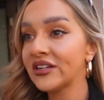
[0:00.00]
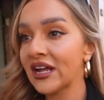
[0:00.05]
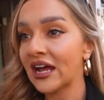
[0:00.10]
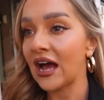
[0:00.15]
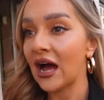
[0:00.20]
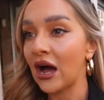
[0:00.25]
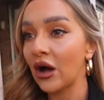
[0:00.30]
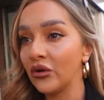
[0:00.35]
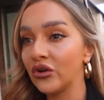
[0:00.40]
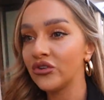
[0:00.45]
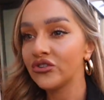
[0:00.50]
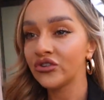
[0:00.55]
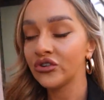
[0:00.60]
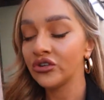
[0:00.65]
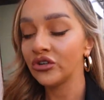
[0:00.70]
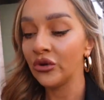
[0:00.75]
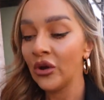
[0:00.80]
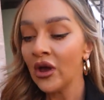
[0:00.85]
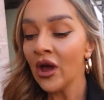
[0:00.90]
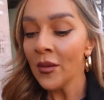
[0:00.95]
down
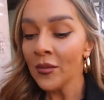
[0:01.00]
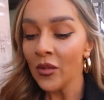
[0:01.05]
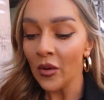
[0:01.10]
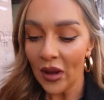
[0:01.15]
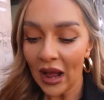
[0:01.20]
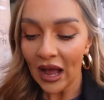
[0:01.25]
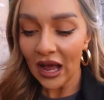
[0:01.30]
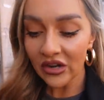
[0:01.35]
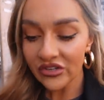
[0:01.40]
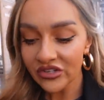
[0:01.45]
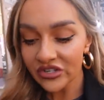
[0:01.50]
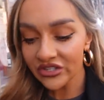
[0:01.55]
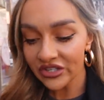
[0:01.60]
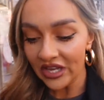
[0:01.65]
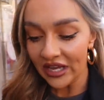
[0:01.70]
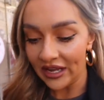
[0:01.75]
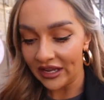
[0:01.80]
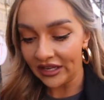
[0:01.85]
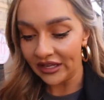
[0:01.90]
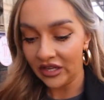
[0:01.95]
to well, how do you
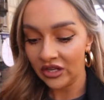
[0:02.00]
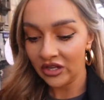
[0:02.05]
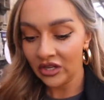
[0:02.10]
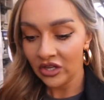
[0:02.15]
say